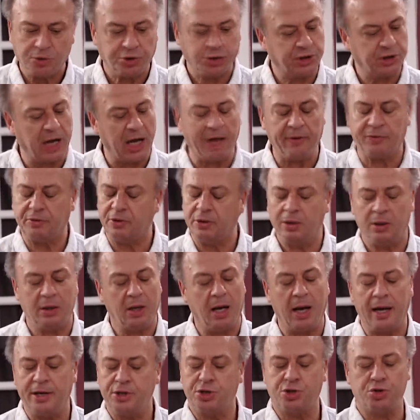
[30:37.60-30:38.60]
Chef,
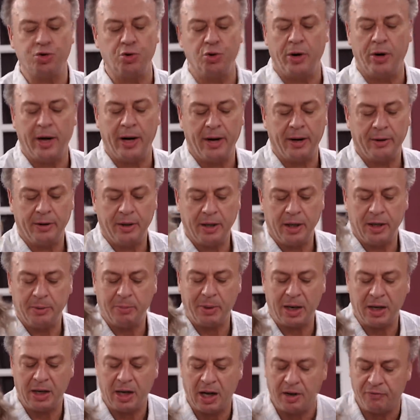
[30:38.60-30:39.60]
I swear,
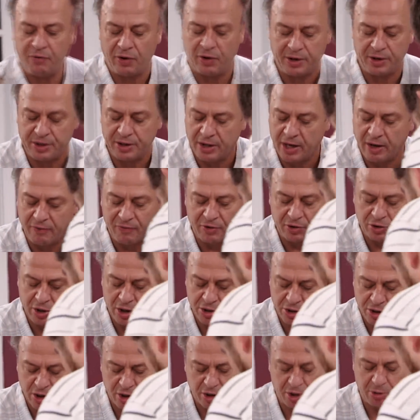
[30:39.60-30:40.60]
in my life, I never
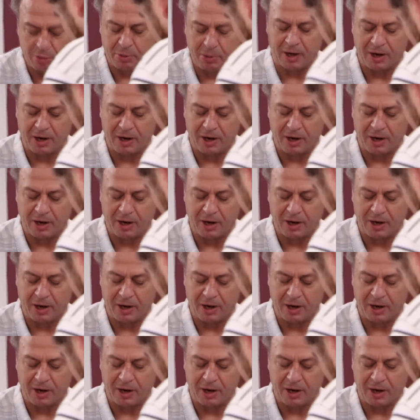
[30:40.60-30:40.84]
tasted any